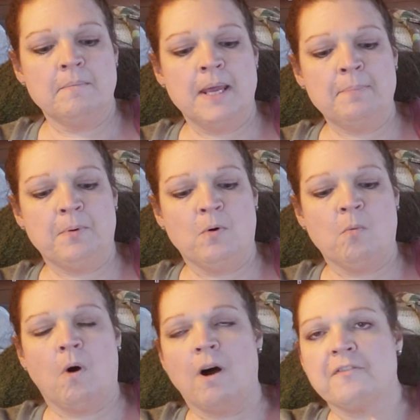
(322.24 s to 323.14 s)
maple
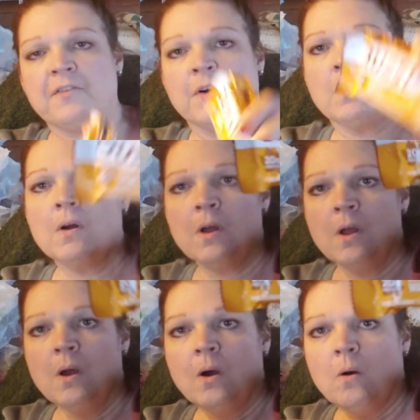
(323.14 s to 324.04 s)
waffle.
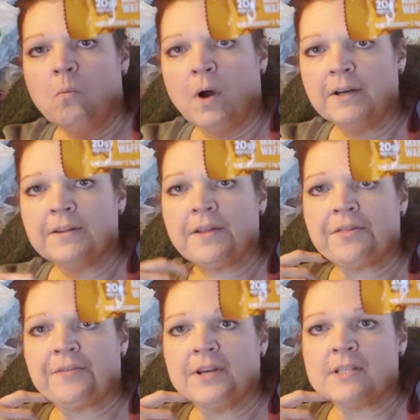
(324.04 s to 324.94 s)
One of the
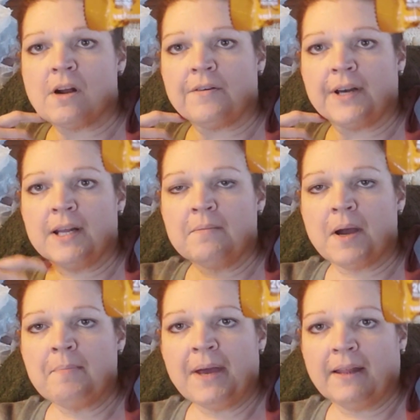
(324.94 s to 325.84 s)
three's already in
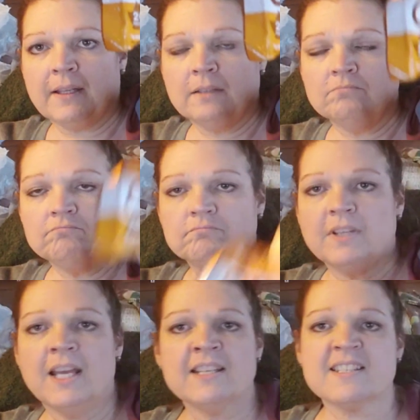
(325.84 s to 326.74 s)
my belly.
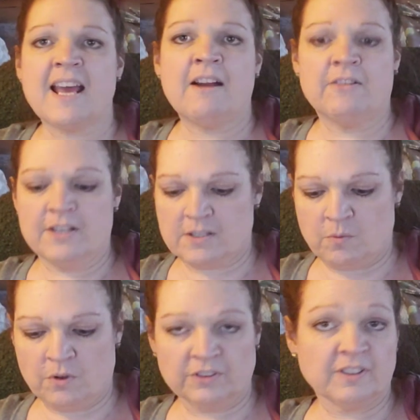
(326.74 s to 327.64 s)
It's out of this
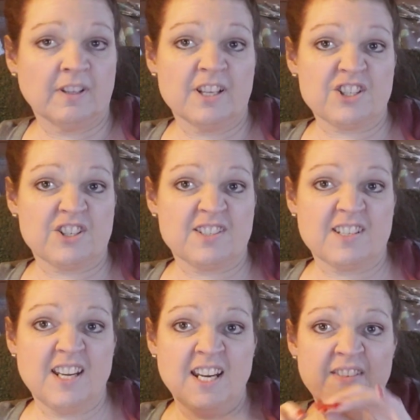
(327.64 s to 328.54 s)
world
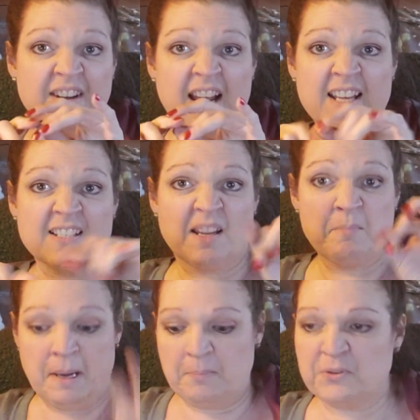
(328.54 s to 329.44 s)
delicious. It even has like
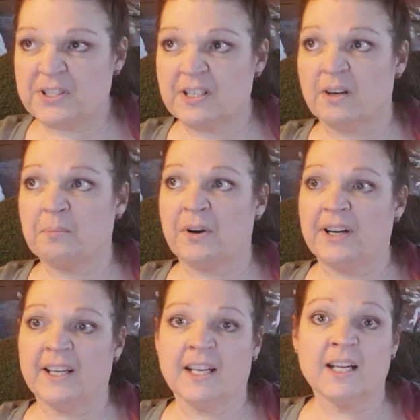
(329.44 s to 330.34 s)
maple syrup
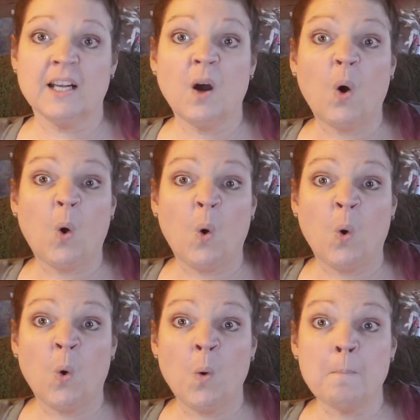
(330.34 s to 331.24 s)
running in it.
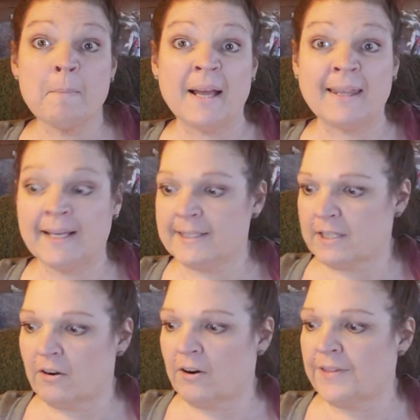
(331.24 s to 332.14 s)
Oh my
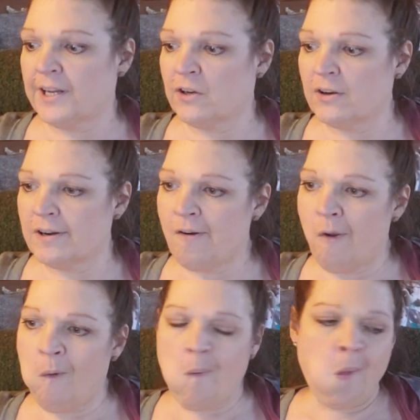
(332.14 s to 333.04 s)
Lanta, are they good.
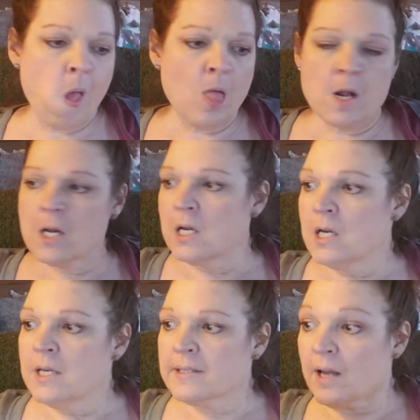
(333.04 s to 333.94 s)

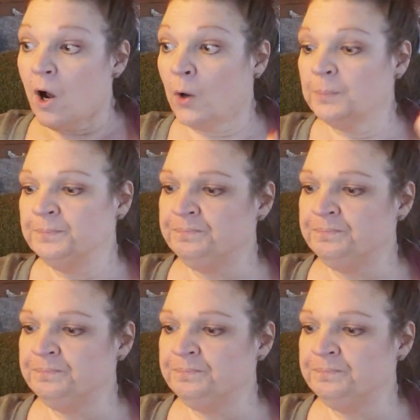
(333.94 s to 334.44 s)
So